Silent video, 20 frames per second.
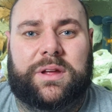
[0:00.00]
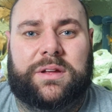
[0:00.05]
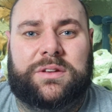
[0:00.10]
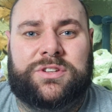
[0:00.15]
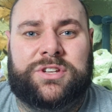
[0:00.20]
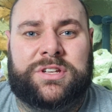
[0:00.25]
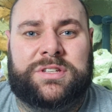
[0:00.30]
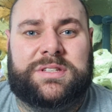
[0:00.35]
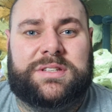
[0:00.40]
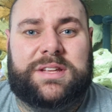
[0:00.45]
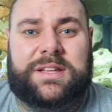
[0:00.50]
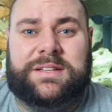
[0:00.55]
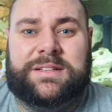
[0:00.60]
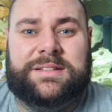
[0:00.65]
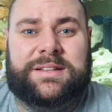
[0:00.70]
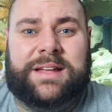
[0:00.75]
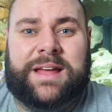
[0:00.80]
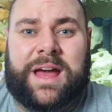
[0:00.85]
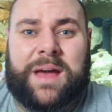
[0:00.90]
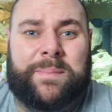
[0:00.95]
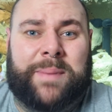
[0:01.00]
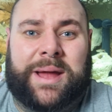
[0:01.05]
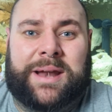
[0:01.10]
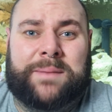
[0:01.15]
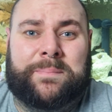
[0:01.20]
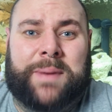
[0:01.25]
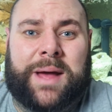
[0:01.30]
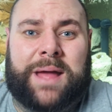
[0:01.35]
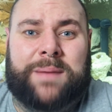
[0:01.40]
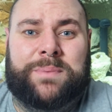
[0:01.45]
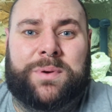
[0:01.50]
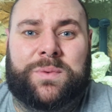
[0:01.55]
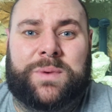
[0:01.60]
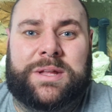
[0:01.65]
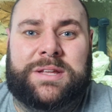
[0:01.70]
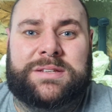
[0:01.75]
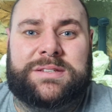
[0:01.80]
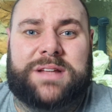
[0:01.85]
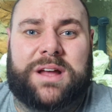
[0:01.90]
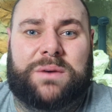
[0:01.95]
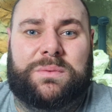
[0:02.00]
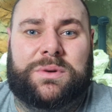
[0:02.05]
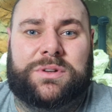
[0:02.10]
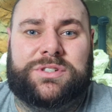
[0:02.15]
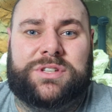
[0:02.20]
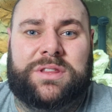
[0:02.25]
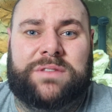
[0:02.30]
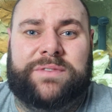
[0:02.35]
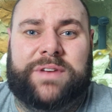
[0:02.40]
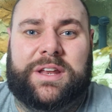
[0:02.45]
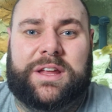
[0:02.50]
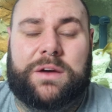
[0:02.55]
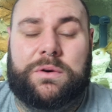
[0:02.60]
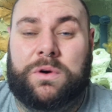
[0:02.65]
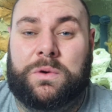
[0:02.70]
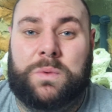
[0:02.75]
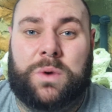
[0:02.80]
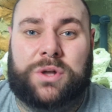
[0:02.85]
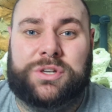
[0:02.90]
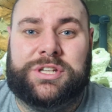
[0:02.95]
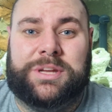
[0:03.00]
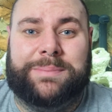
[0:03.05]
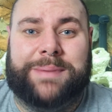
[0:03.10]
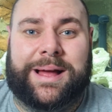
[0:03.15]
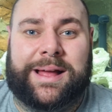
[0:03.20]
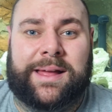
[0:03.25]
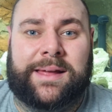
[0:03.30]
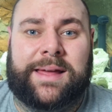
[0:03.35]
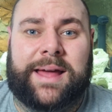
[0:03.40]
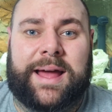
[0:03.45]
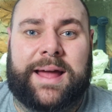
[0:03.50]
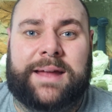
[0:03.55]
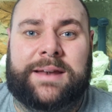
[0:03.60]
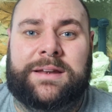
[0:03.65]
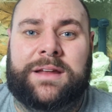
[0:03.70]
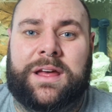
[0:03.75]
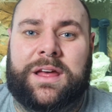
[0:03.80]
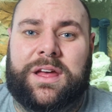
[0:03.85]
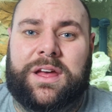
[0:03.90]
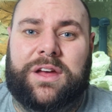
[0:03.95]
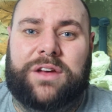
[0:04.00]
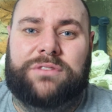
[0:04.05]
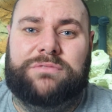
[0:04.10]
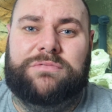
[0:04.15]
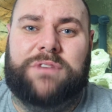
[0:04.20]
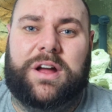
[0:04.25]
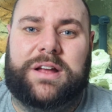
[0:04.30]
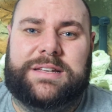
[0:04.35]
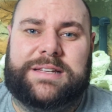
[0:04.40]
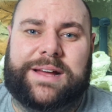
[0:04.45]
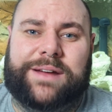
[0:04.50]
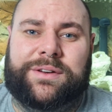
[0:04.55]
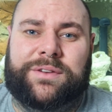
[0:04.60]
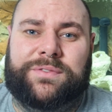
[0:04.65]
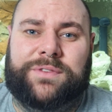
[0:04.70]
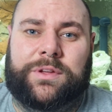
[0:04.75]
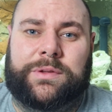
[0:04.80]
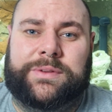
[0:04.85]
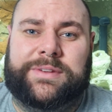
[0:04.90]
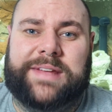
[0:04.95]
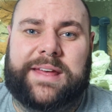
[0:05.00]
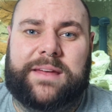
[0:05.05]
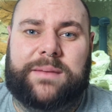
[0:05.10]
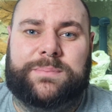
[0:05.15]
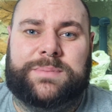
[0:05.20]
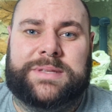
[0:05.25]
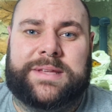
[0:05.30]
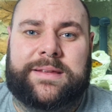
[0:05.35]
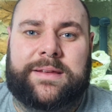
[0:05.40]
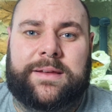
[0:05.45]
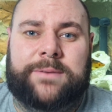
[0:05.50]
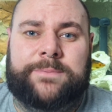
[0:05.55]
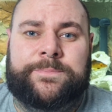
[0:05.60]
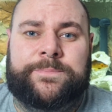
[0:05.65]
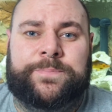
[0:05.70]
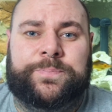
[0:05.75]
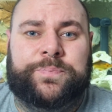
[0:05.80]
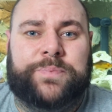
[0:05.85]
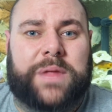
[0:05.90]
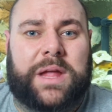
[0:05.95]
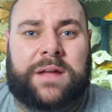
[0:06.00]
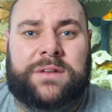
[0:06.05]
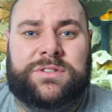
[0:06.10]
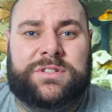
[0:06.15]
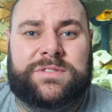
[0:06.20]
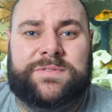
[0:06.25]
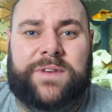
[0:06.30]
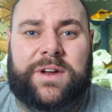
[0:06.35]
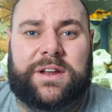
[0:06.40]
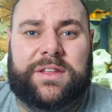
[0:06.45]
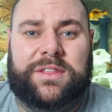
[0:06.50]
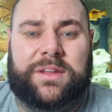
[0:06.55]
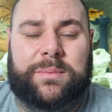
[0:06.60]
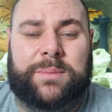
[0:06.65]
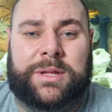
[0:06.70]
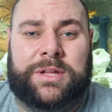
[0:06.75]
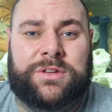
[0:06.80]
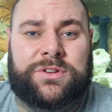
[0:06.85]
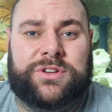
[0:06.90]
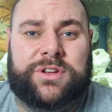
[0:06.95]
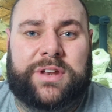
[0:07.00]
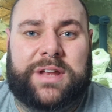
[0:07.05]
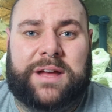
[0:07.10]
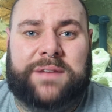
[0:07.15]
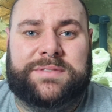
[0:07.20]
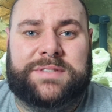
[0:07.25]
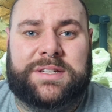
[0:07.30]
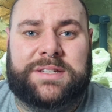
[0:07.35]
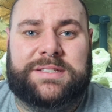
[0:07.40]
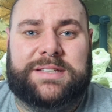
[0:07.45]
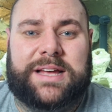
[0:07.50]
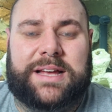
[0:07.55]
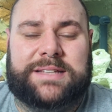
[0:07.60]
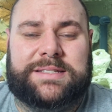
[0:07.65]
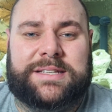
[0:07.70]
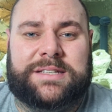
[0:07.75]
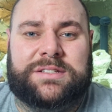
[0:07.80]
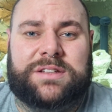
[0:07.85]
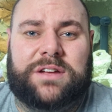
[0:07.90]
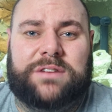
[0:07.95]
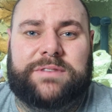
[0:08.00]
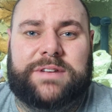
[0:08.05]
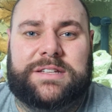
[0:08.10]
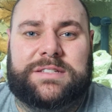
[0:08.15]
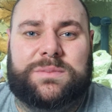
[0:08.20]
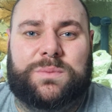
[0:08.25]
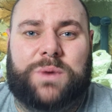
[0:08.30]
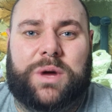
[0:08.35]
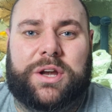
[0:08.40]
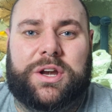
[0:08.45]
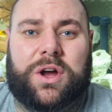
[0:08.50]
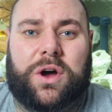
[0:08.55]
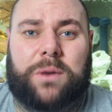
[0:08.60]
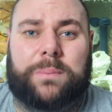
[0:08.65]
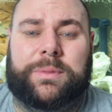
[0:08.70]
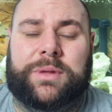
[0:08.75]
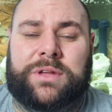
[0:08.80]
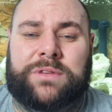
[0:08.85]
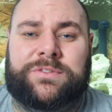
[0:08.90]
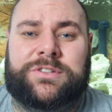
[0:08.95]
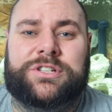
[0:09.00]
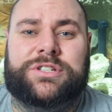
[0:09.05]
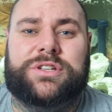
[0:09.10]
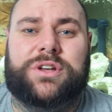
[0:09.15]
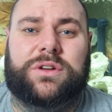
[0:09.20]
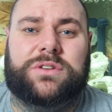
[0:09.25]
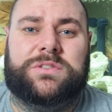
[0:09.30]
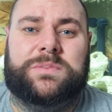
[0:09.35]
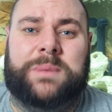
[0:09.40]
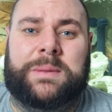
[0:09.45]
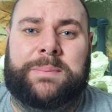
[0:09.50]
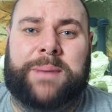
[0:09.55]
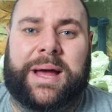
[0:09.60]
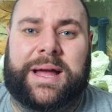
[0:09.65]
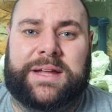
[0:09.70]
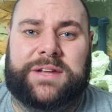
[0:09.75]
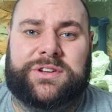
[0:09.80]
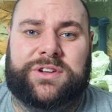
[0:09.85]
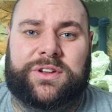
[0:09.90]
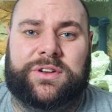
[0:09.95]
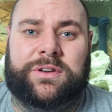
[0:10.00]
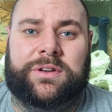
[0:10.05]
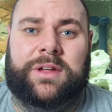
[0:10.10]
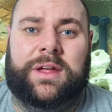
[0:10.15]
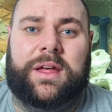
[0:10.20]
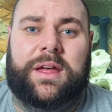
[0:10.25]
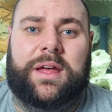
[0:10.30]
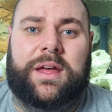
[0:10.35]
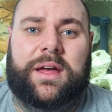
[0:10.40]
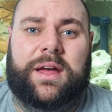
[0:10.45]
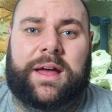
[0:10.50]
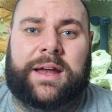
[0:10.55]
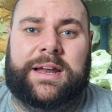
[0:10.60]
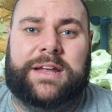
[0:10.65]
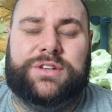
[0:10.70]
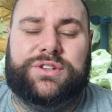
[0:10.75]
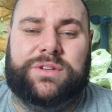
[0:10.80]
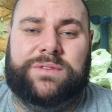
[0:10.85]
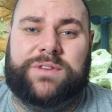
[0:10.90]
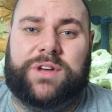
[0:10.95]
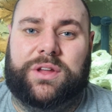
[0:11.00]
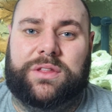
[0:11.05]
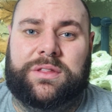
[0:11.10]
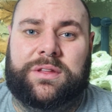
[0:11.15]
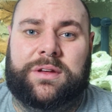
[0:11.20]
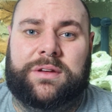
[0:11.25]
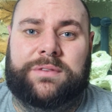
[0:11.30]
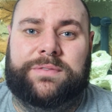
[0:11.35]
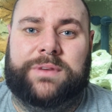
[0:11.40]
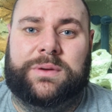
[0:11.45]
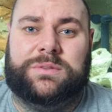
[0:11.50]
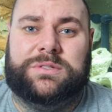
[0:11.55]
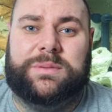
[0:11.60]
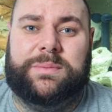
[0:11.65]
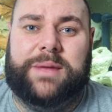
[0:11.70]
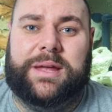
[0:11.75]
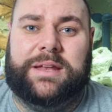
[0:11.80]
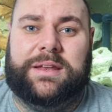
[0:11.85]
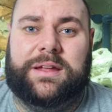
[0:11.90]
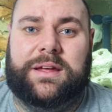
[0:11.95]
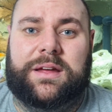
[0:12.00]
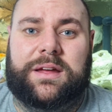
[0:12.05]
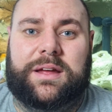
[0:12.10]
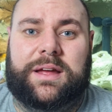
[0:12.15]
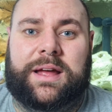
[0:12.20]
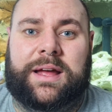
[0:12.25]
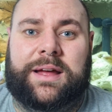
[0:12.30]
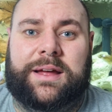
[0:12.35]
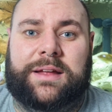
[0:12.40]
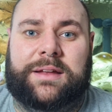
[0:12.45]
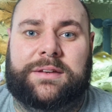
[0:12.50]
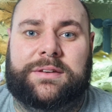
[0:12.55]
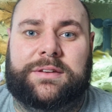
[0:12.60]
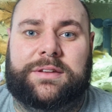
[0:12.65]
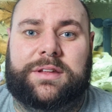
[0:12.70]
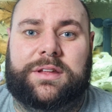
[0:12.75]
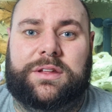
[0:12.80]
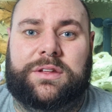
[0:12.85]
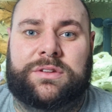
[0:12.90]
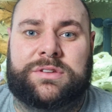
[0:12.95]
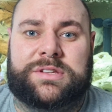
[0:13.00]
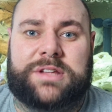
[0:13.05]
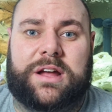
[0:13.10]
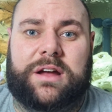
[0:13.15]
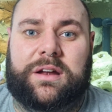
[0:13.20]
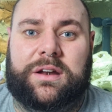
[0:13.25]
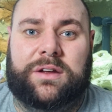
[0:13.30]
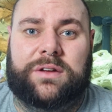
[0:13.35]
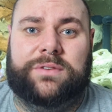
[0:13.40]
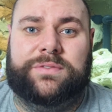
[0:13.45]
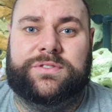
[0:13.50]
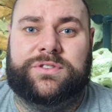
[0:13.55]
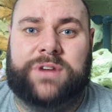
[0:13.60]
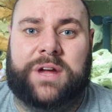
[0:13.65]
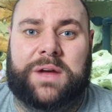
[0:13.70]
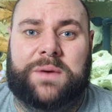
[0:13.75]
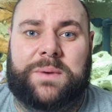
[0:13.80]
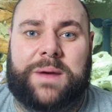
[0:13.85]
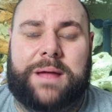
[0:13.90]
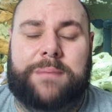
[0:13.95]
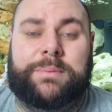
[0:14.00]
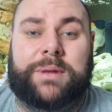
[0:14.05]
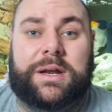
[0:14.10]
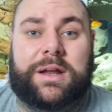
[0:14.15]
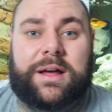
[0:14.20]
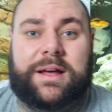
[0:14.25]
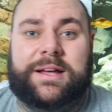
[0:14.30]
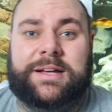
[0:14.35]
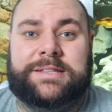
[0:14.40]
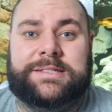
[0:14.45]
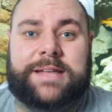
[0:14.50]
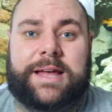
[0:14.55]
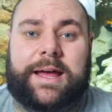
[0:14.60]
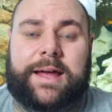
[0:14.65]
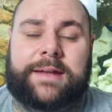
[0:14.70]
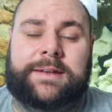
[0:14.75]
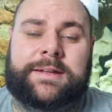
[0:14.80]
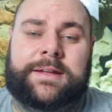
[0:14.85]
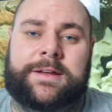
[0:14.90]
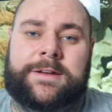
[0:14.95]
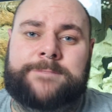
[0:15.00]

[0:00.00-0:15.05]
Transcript: Just get a pen and paper when you start watching the video, or watch it back again. Write down a few tips and just follow them, and you should have success. There's no reason why not, but you've just got to be patient, unless you've got the filter media and you're starting off straight away. But like I said,